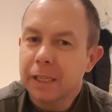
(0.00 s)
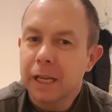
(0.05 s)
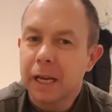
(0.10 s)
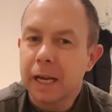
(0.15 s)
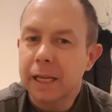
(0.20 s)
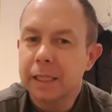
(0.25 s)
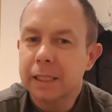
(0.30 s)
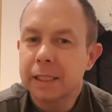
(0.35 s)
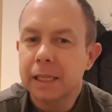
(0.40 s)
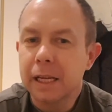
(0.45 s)

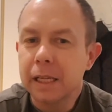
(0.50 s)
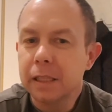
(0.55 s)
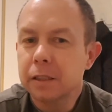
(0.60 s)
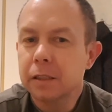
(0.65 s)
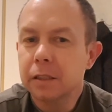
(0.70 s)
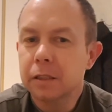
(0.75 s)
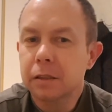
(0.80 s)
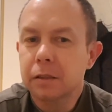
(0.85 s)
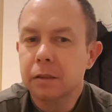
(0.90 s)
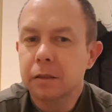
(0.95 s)
and
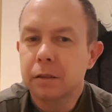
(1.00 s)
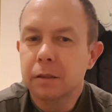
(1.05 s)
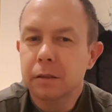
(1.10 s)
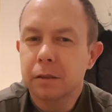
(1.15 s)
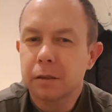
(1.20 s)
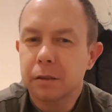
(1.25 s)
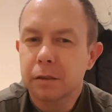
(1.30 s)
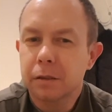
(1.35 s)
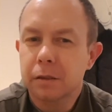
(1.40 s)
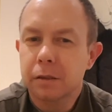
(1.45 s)
that's
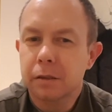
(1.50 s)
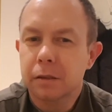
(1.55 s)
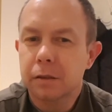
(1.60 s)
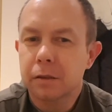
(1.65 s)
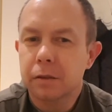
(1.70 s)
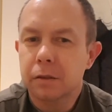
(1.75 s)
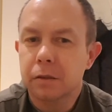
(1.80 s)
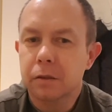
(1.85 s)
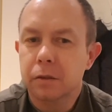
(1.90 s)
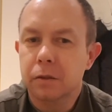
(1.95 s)

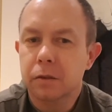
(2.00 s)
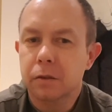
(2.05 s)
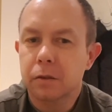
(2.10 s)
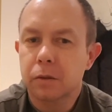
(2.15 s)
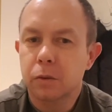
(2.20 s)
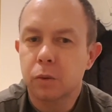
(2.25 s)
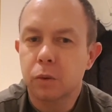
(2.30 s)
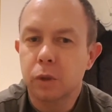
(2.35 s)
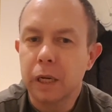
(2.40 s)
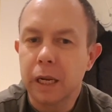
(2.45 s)

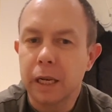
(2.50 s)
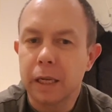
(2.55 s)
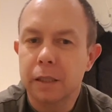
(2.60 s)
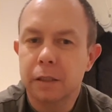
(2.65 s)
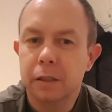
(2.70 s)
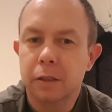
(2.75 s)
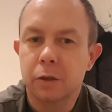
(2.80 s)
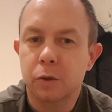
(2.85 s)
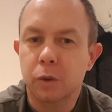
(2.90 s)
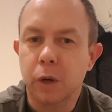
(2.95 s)
really
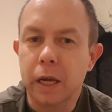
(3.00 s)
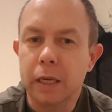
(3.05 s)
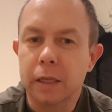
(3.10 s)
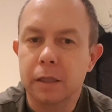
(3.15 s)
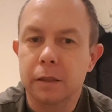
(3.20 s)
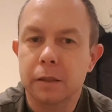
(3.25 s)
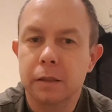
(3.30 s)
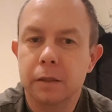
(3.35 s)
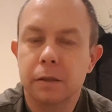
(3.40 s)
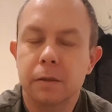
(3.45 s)

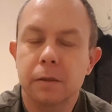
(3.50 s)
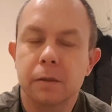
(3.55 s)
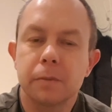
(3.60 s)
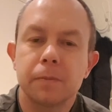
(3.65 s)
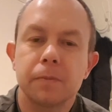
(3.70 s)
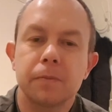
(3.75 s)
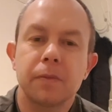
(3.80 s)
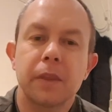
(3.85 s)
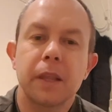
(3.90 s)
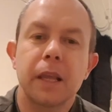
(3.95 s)
strange.
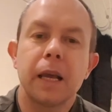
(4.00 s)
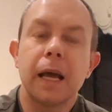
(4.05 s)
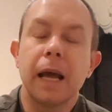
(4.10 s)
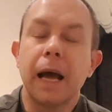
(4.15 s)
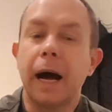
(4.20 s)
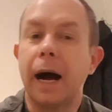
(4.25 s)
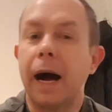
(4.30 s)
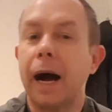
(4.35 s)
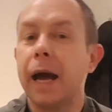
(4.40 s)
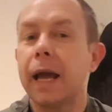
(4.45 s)

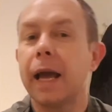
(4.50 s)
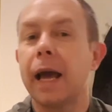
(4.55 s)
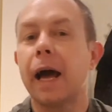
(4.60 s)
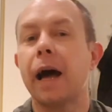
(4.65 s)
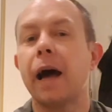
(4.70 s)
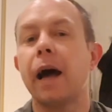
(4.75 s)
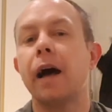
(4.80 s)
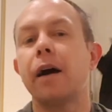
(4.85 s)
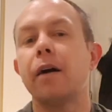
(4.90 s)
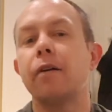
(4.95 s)
I
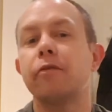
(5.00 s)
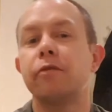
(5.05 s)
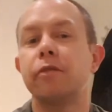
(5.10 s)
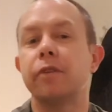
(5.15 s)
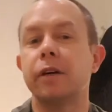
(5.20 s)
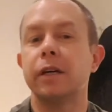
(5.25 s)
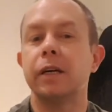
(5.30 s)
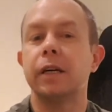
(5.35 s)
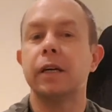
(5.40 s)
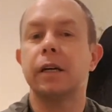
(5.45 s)
have
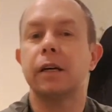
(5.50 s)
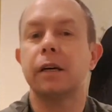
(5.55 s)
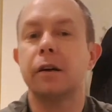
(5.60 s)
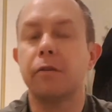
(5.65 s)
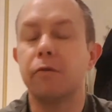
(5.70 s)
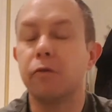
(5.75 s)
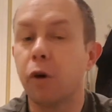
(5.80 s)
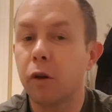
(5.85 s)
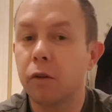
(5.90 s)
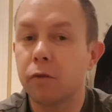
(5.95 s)
a
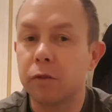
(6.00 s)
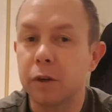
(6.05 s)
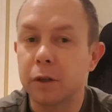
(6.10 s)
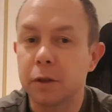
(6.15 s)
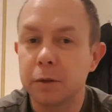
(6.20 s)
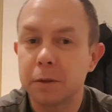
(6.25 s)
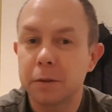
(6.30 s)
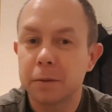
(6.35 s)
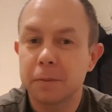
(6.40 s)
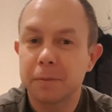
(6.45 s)
Volvo
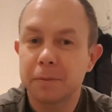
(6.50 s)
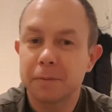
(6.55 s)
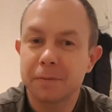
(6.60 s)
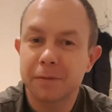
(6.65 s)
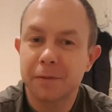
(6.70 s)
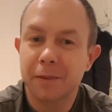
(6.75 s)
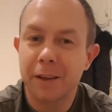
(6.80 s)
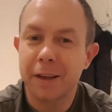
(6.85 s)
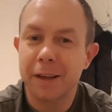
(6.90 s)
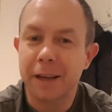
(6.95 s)

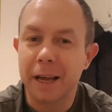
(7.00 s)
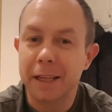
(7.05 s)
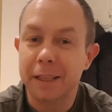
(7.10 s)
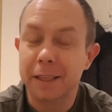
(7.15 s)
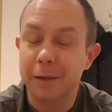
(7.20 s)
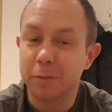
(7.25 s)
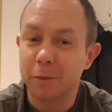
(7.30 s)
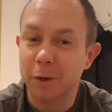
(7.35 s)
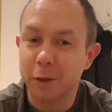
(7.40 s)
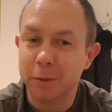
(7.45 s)
at the
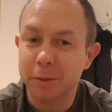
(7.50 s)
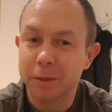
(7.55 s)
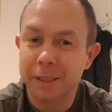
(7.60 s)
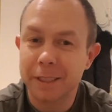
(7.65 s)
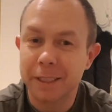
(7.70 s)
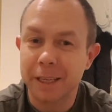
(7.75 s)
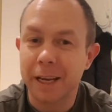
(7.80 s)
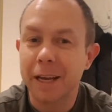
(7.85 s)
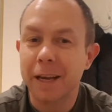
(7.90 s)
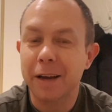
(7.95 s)
moment.
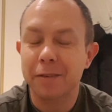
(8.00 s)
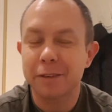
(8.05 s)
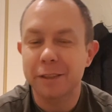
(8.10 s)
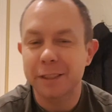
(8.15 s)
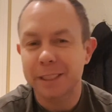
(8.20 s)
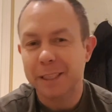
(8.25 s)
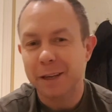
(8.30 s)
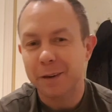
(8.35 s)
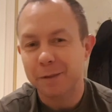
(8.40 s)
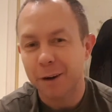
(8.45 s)
I have
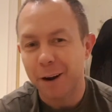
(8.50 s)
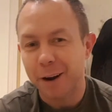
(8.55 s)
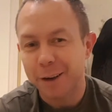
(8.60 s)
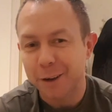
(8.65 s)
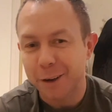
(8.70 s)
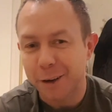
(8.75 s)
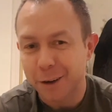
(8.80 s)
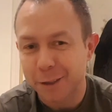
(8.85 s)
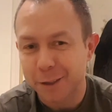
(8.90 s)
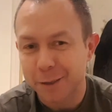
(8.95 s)
several
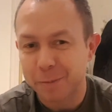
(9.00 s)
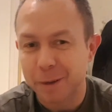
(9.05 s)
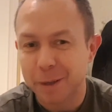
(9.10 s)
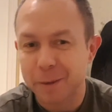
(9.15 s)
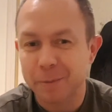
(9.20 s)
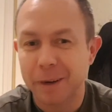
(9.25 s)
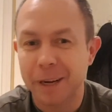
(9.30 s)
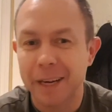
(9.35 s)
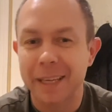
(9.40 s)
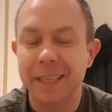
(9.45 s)
cars, but
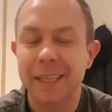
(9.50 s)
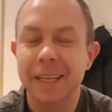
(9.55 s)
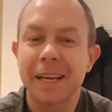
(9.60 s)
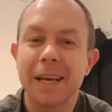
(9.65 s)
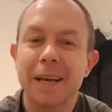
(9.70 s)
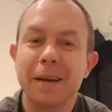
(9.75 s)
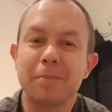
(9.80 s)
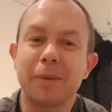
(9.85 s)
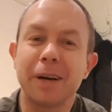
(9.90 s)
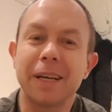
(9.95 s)
my
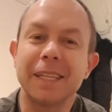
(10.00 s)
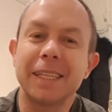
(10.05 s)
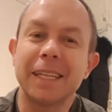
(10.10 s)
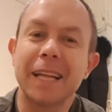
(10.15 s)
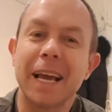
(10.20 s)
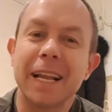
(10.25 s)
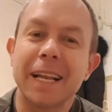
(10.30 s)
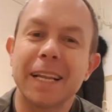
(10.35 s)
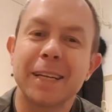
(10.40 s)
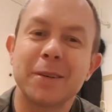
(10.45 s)

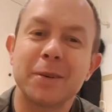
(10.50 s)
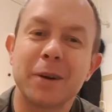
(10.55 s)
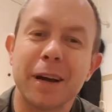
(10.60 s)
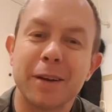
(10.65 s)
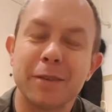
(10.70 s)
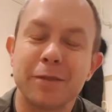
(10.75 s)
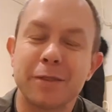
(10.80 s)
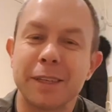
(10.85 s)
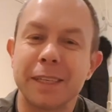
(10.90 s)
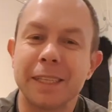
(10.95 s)
daily
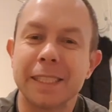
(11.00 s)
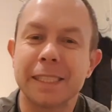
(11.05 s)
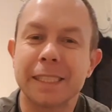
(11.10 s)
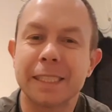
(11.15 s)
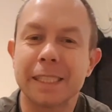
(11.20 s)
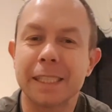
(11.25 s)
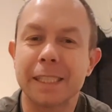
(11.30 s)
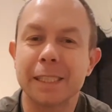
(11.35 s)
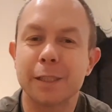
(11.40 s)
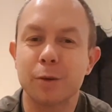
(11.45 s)
driver is
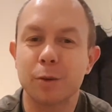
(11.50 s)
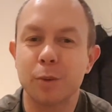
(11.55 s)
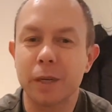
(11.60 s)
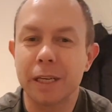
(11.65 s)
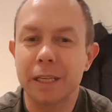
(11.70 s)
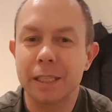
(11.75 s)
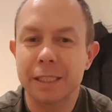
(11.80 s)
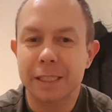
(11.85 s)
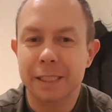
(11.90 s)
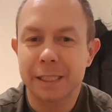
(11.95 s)
the
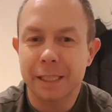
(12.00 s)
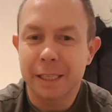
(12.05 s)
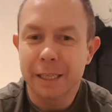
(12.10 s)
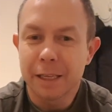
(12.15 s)
Swedish